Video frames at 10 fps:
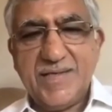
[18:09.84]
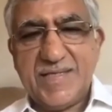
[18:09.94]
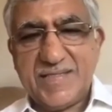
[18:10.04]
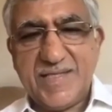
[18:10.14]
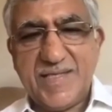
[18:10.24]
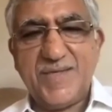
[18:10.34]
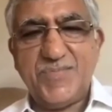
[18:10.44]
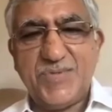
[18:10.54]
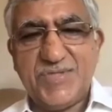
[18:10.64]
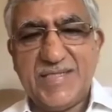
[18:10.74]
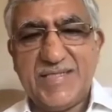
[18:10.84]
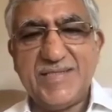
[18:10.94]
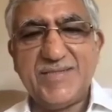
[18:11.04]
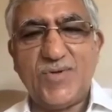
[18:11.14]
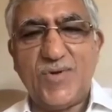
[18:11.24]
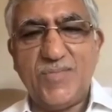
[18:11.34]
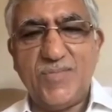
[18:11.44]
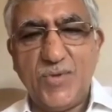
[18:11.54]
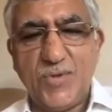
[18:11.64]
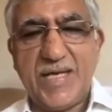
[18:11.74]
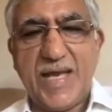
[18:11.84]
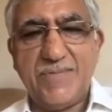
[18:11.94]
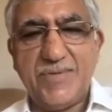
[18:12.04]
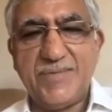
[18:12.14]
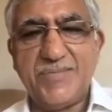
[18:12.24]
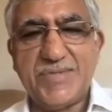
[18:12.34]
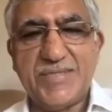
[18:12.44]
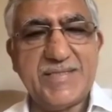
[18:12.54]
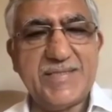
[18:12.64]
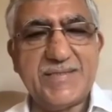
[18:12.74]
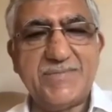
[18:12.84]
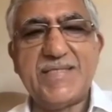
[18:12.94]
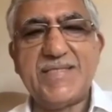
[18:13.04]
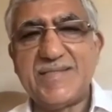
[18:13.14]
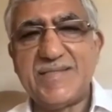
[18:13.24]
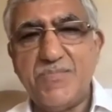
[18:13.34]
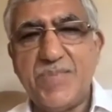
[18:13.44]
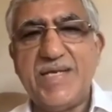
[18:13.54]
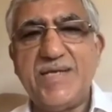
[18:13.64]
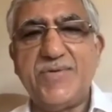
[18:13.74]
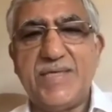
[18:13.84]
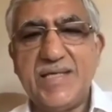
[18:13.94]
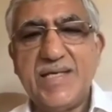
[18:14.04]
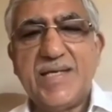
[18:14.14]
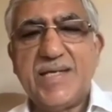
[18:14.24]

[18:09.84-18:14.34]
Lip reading: riskier procedures or more elaborate procedures by simply doing